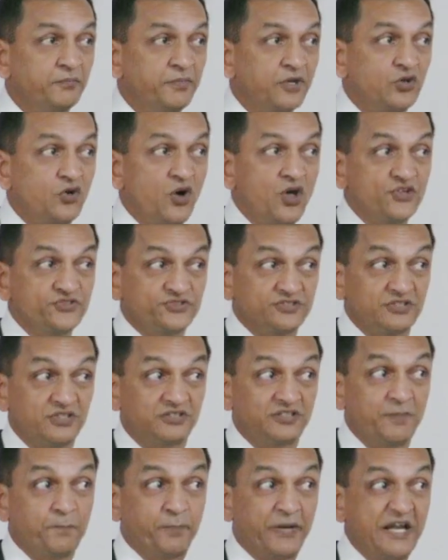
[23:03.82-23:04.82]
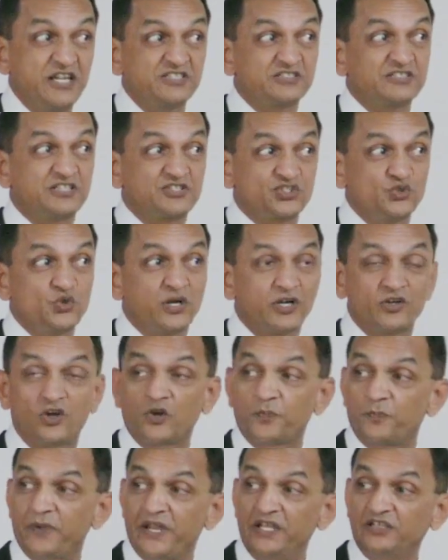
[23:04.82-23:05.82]
Because the price that you are
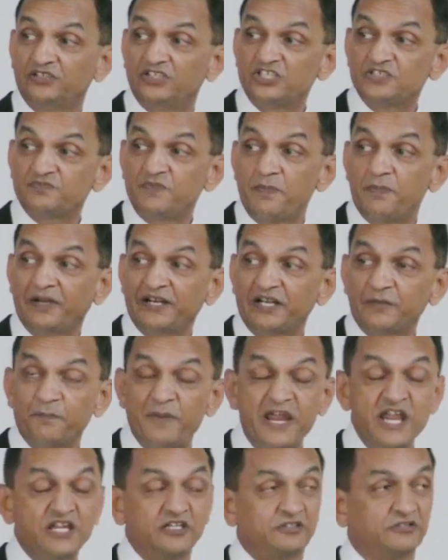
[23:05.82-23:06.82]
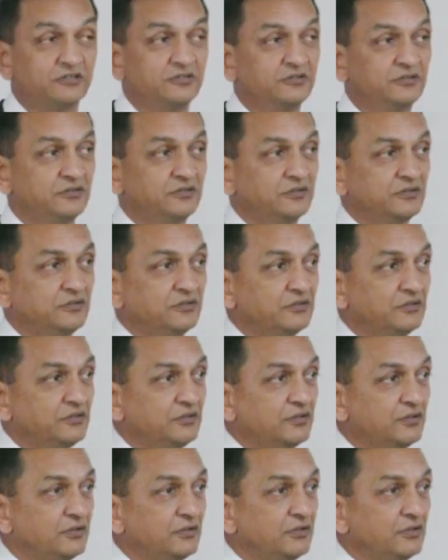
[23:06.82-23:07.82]
not paying, these people are paying.
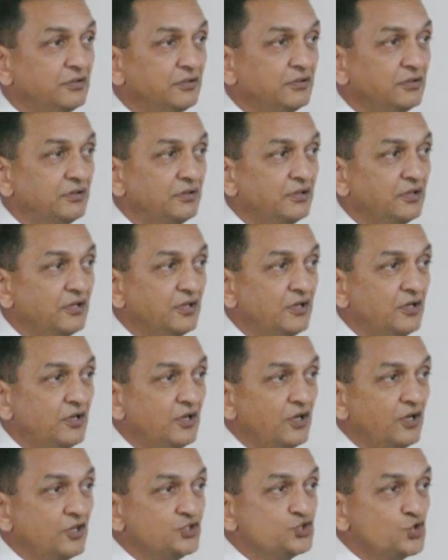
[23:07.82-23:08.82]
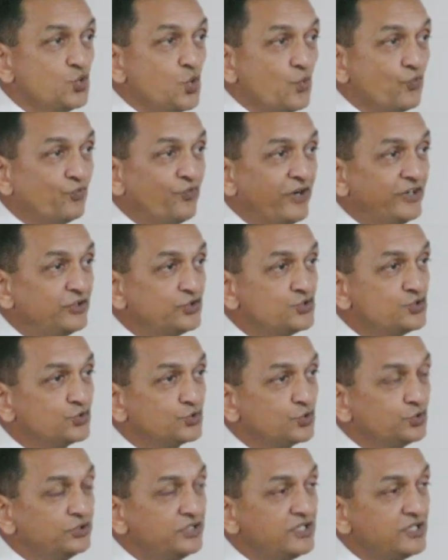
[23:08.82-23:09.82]
When
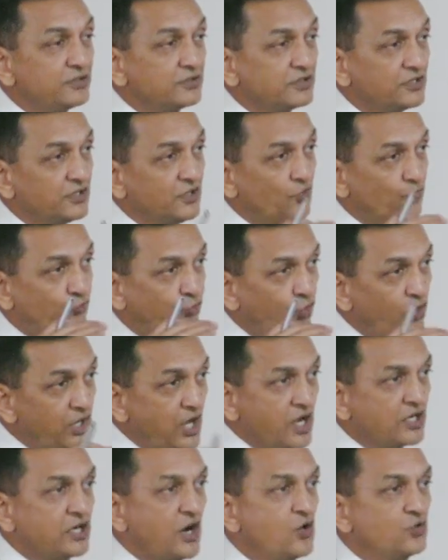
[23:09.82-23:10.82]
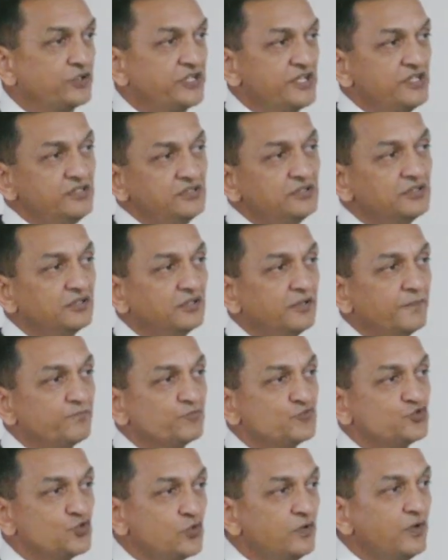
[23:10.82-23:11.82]
you do the full
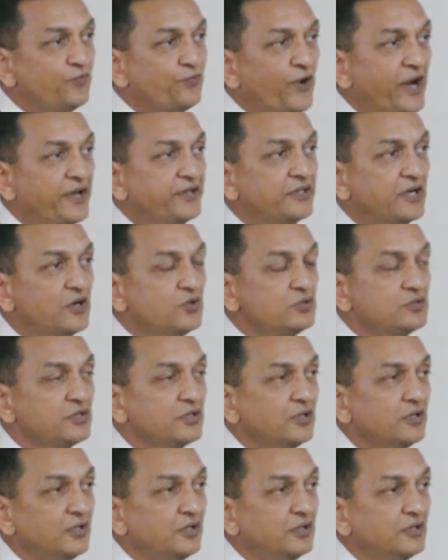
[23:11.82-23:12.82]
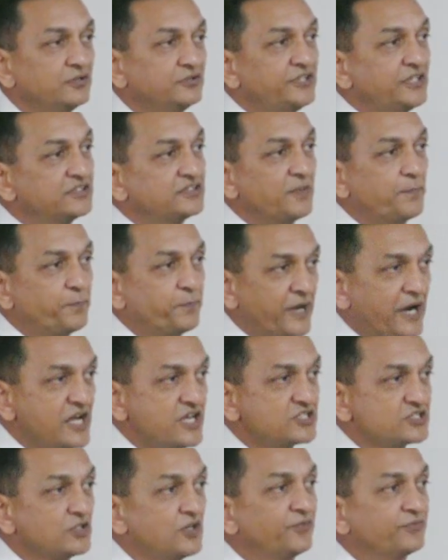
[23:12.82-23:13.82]
accounting, you will find out that the
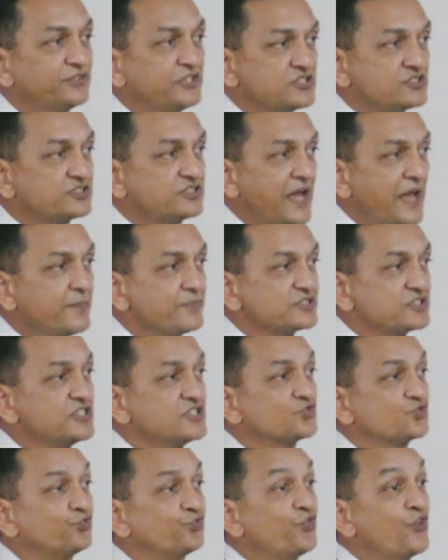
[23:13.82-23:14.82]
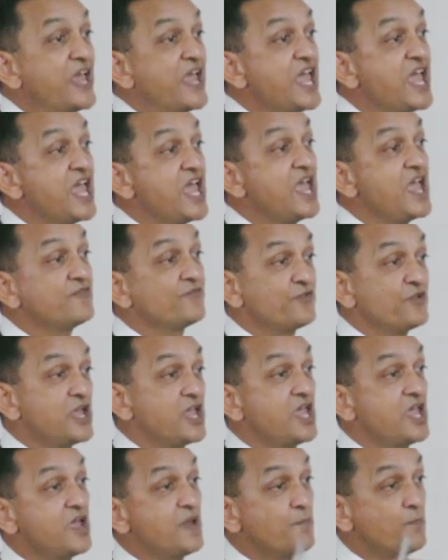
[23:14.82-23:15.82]
price of these dams is way,
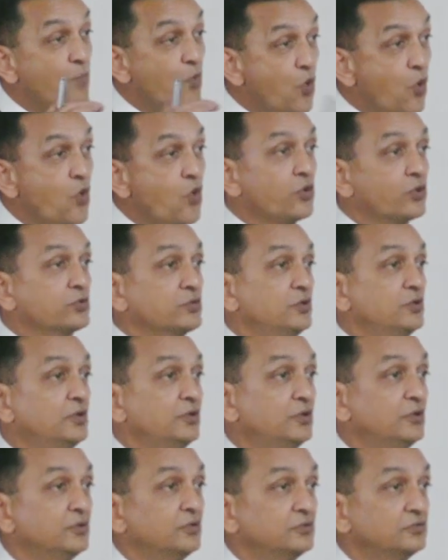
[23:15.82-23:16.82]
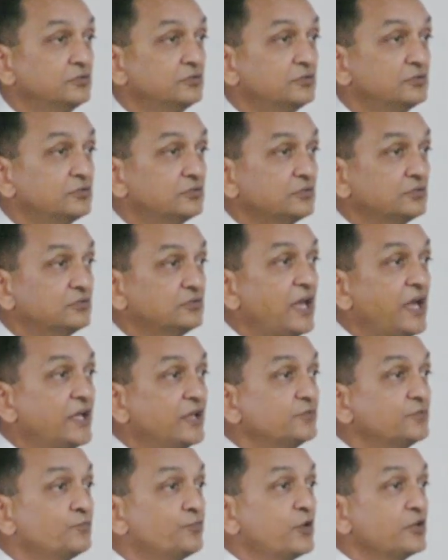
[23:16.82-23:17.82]
way more
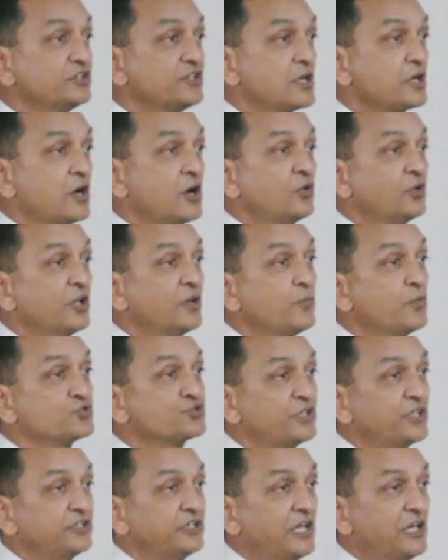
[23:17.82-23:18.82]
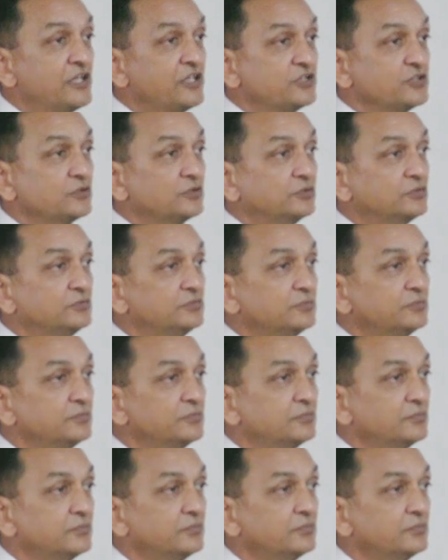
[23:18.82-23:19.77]
than what the accounting books are telling you.